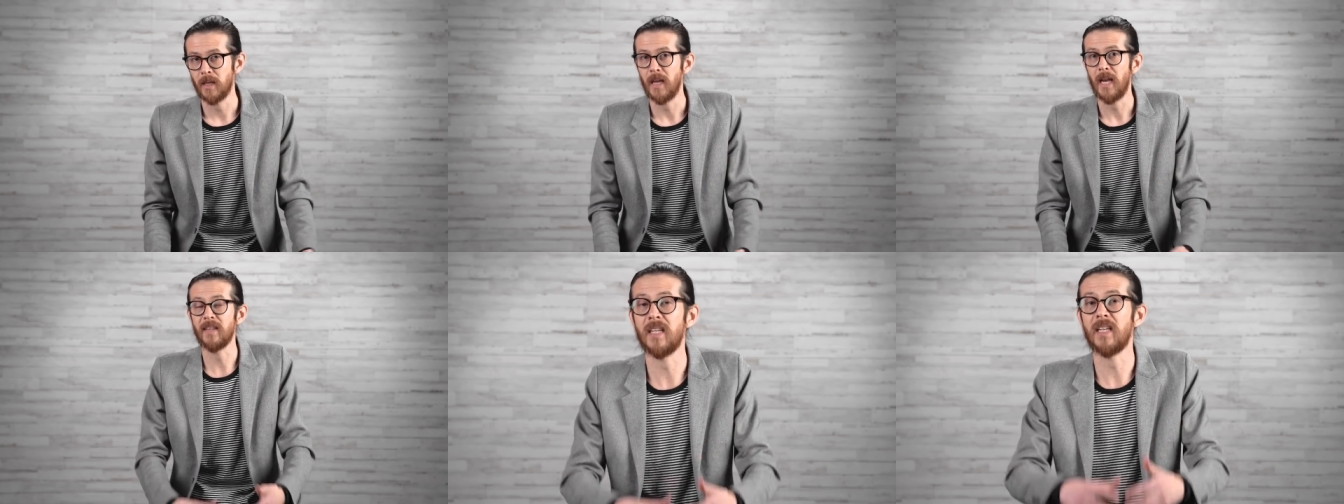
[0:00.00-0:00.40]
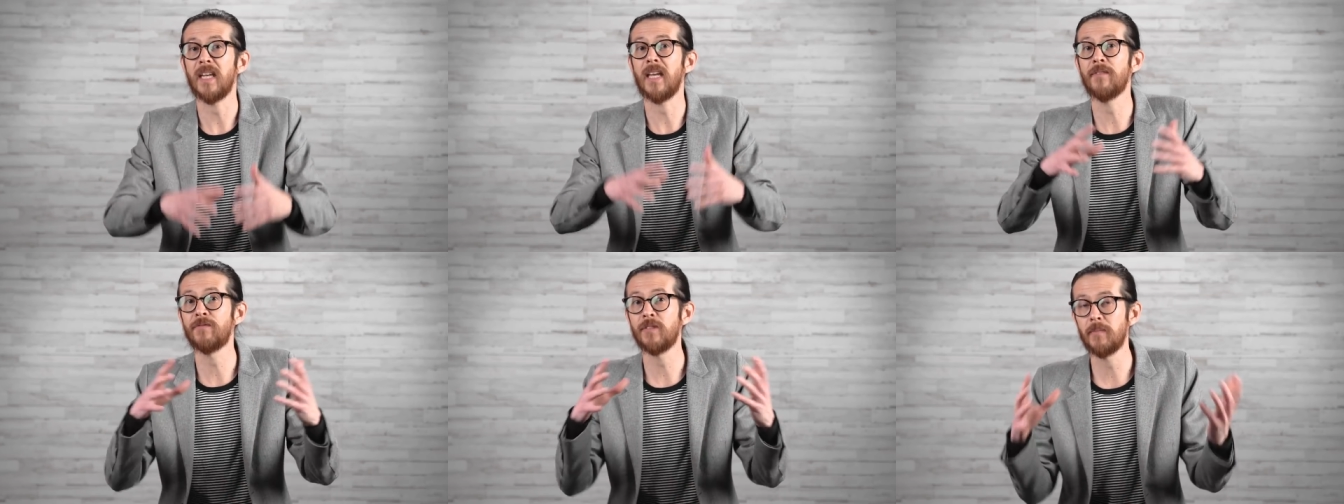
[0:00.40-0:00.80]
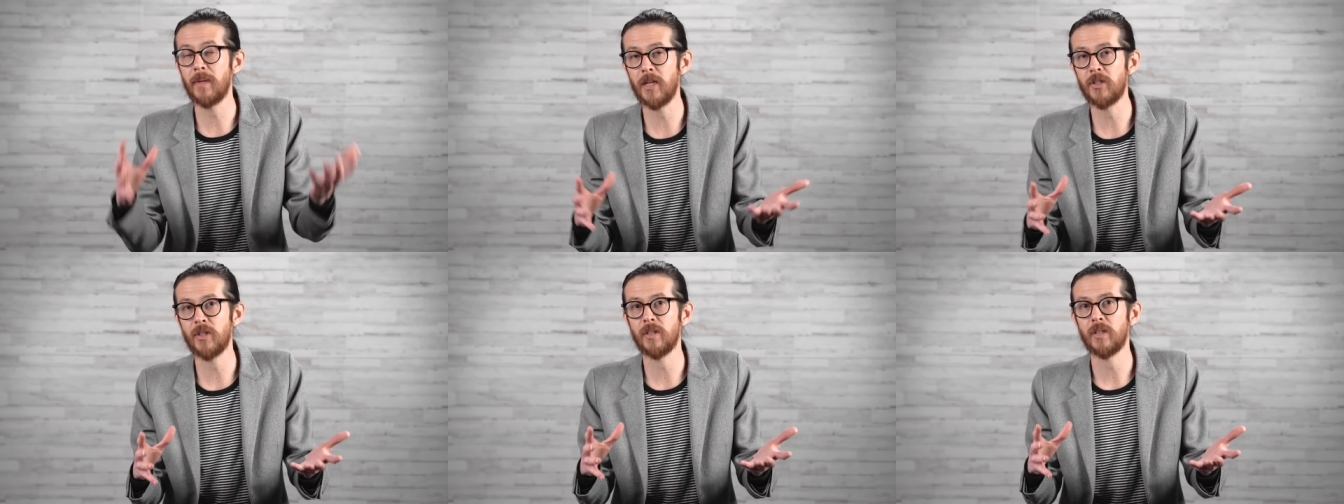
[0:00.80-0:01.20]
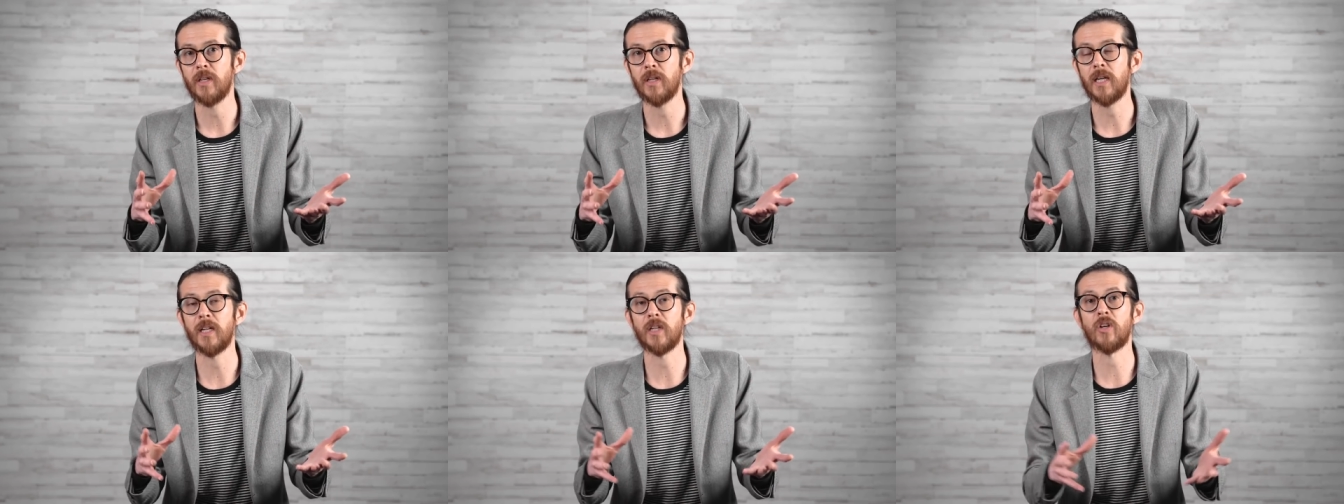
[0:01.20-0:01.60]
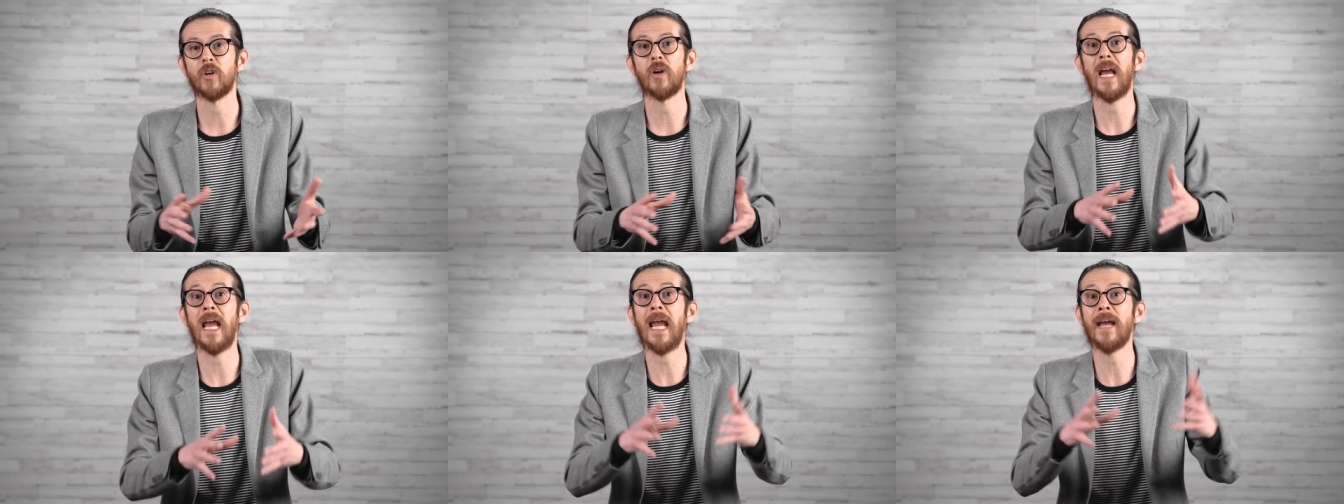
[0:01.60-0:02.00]
And then inflammation can
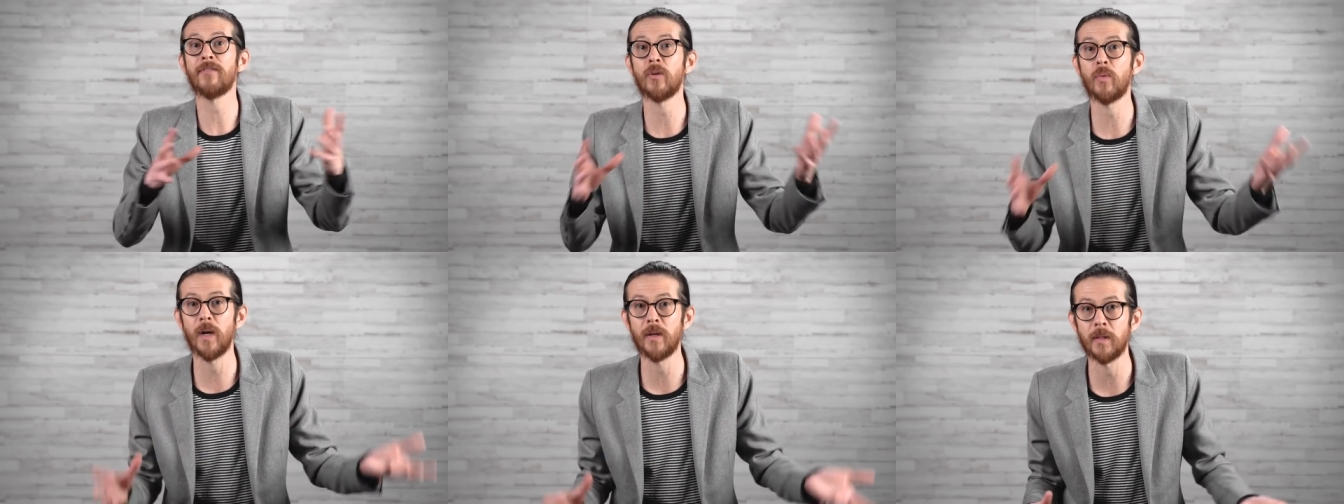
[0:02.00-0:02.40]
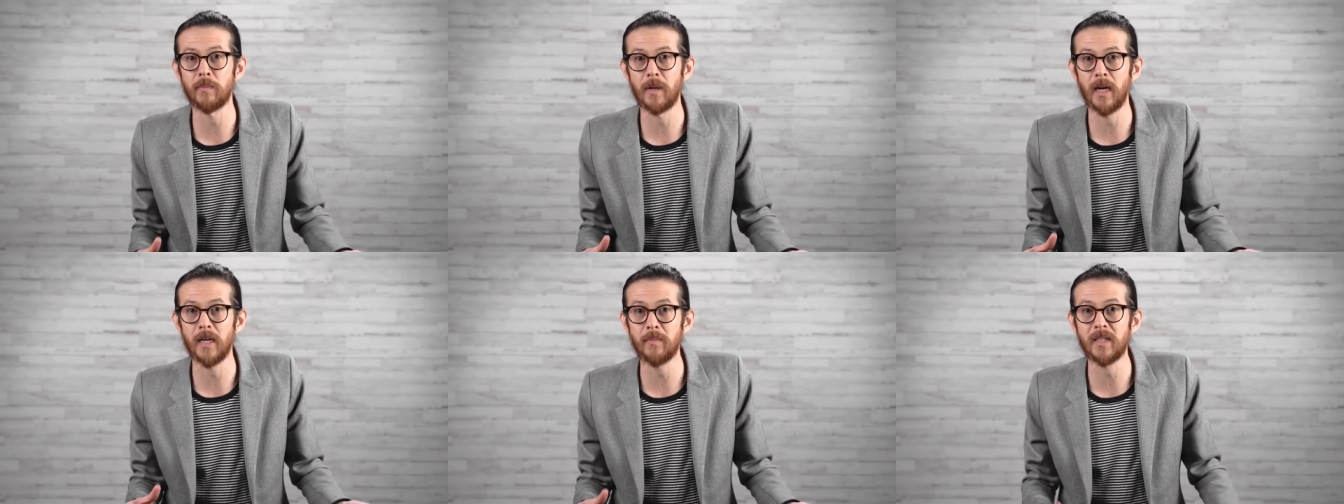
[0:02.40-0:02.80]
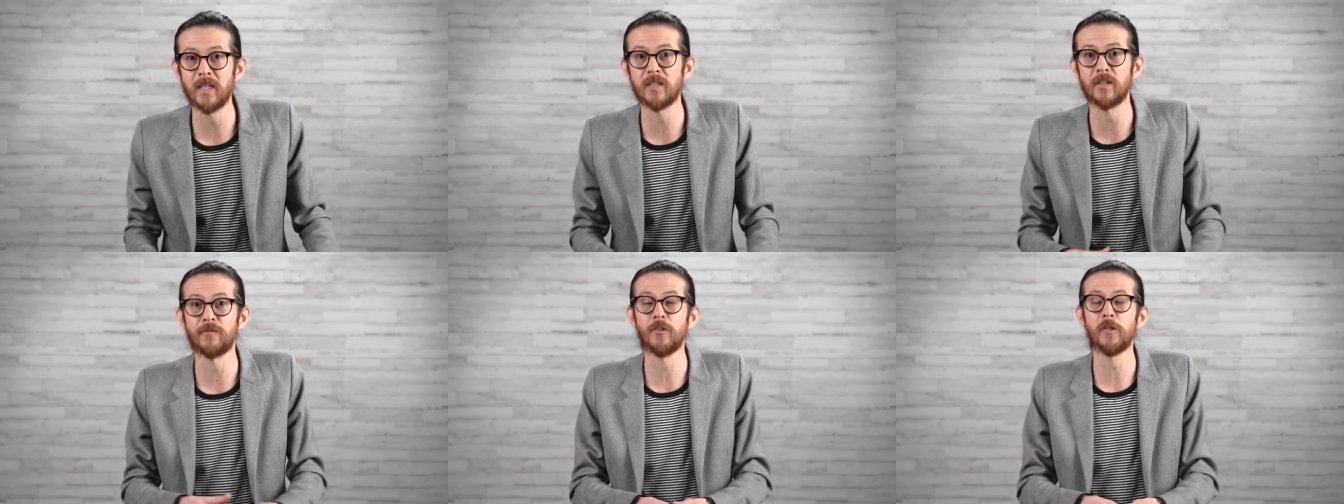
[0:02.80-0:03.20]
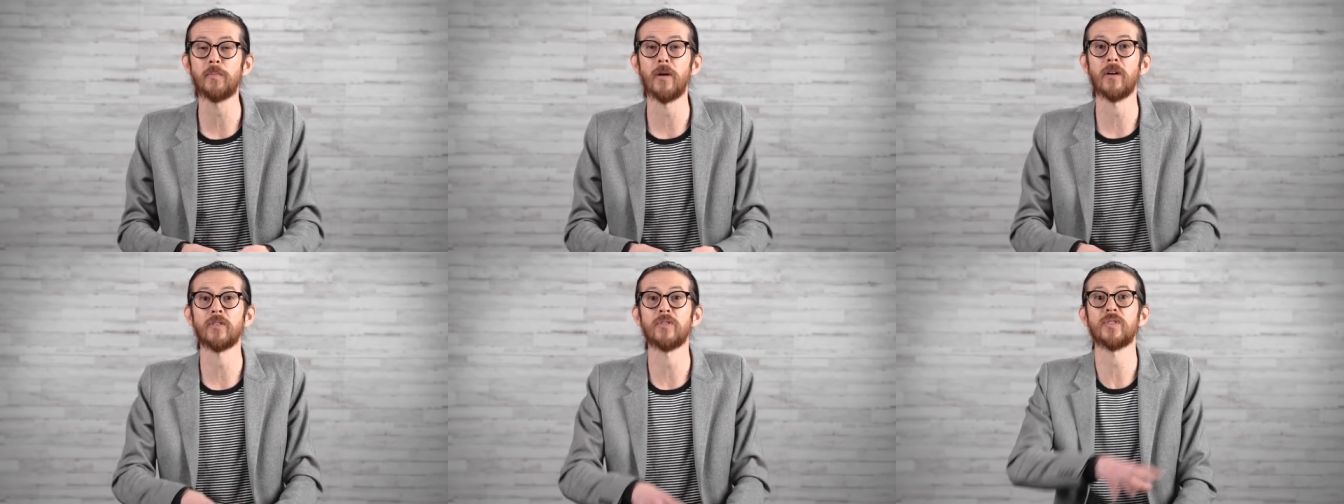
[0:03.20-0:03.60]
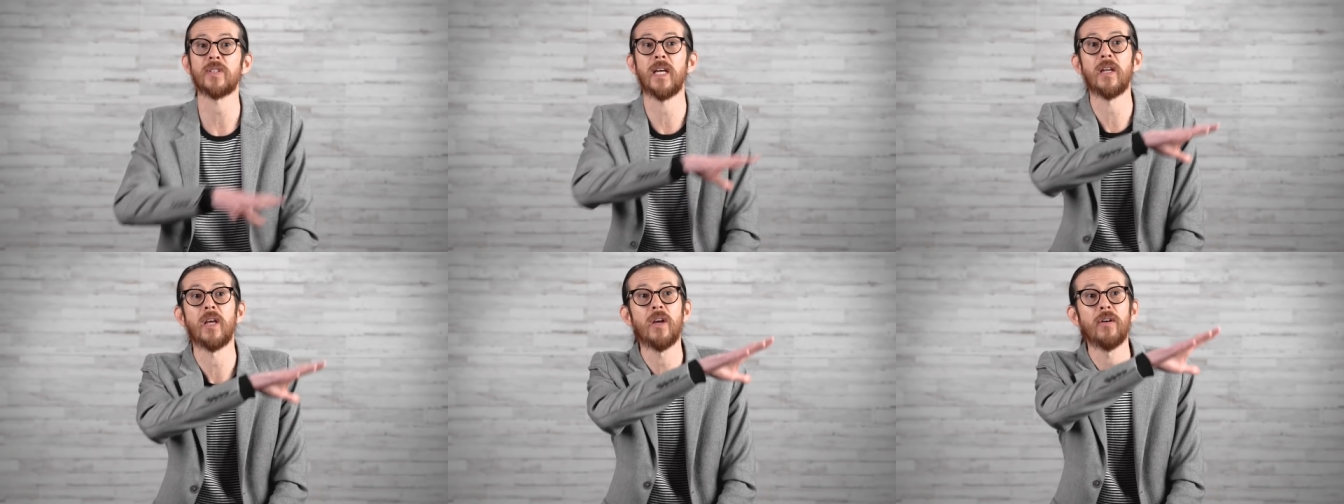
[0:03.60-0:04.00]
occur everywhere in the body because the food particles
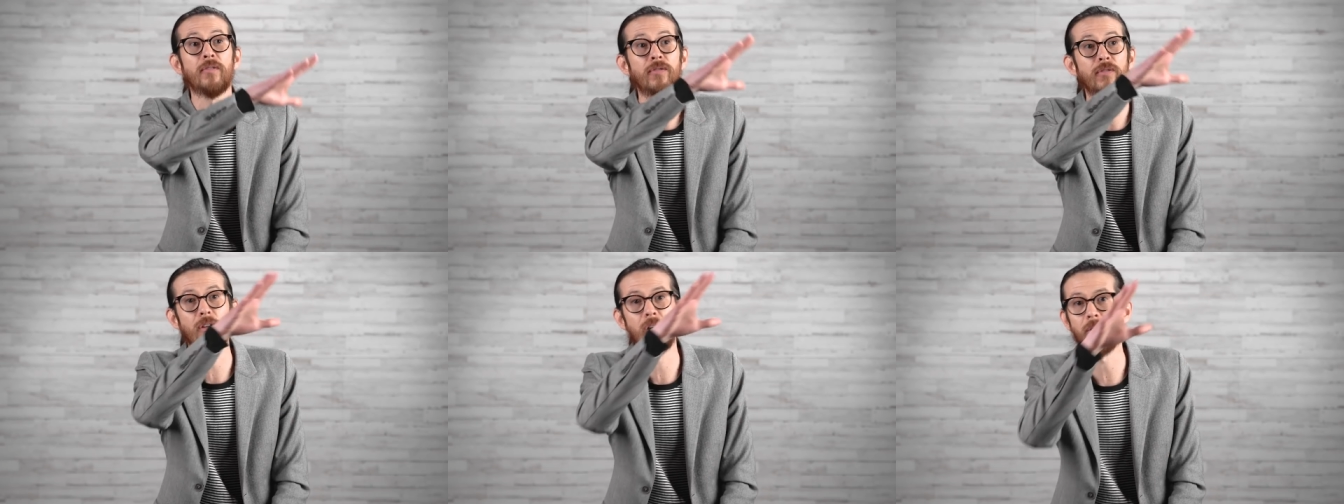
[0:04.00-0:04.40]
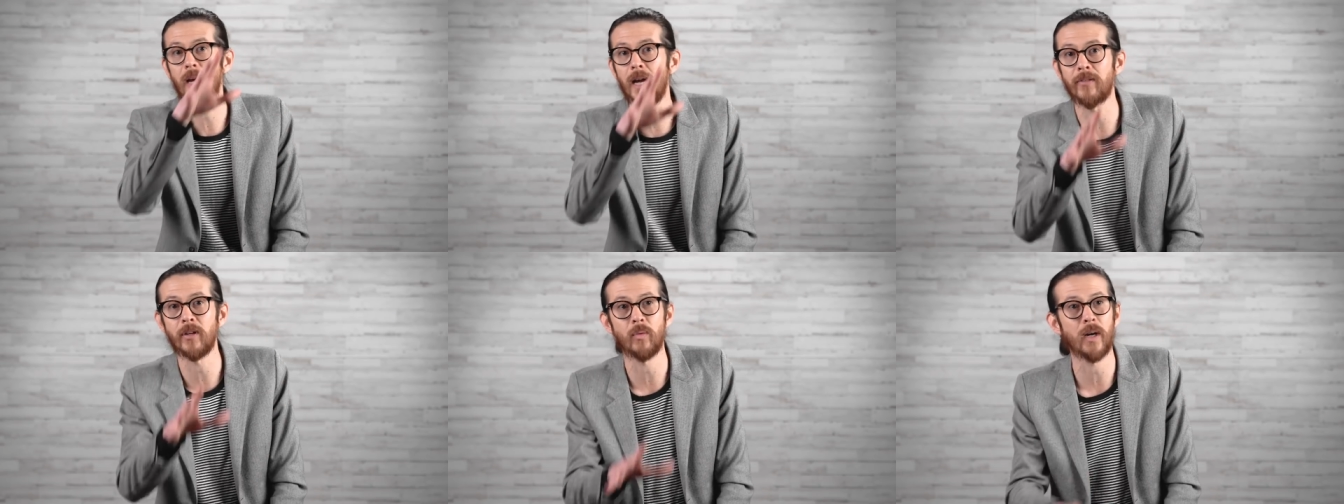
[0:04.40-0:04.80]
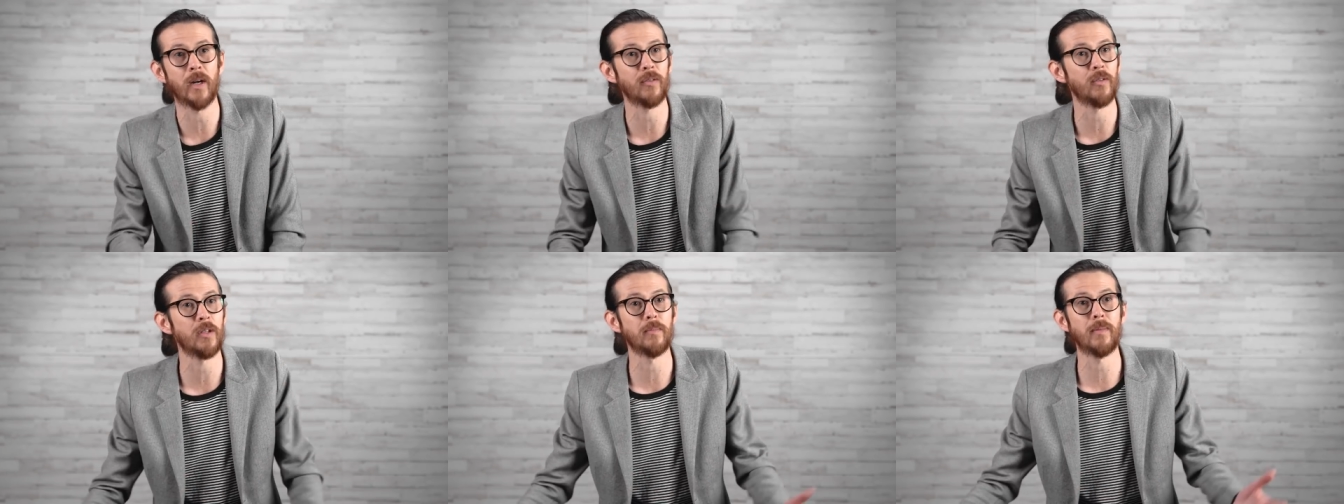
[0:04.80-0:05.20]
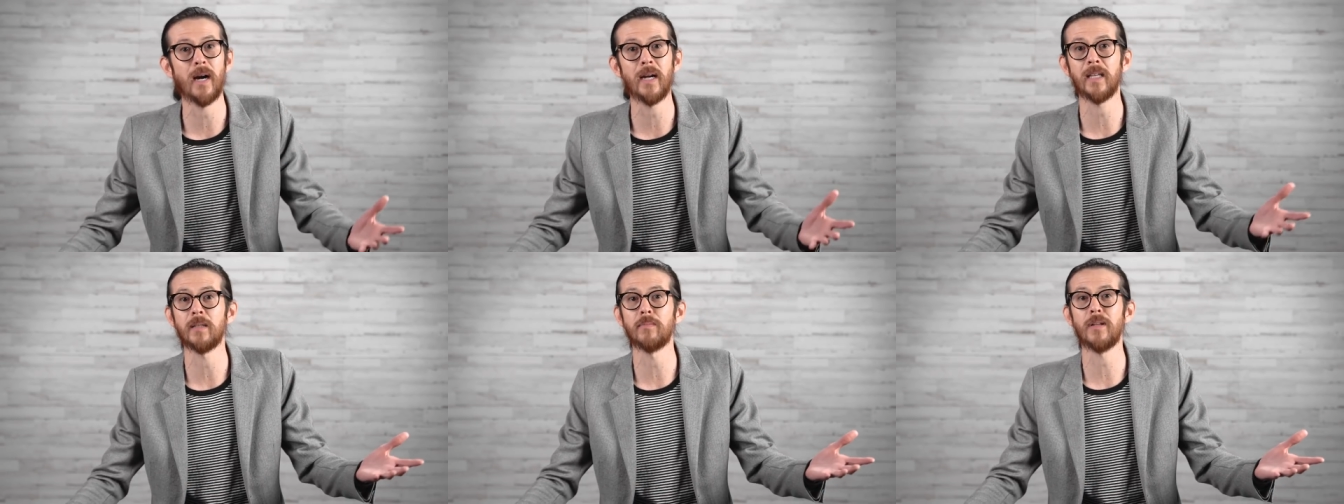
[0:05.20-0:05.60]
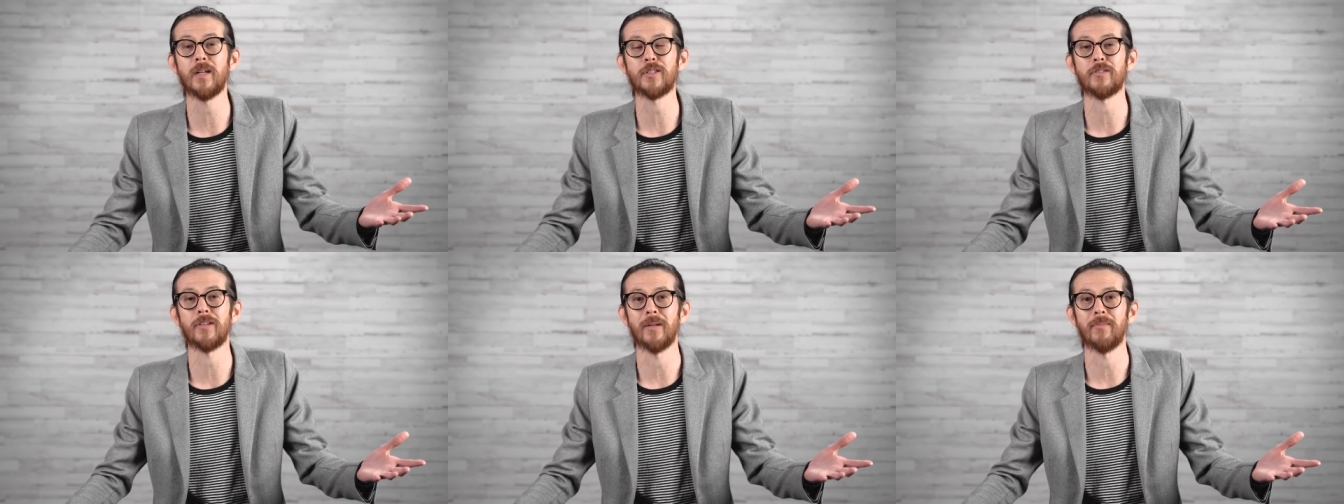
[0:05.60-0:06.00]
can flow everywhere through the body in the
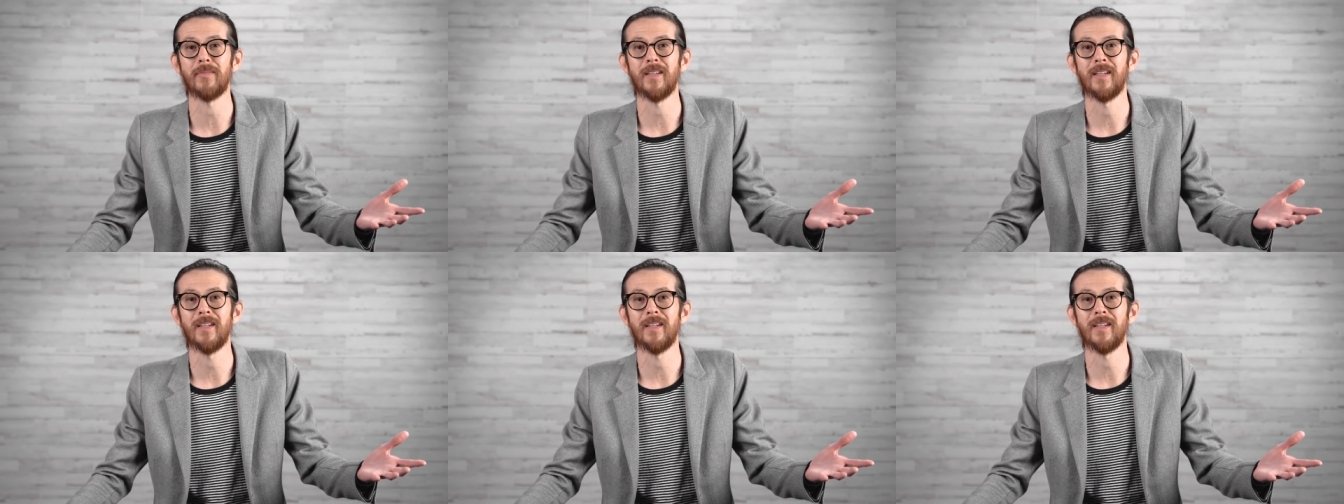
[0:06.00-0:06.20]
bloodstream.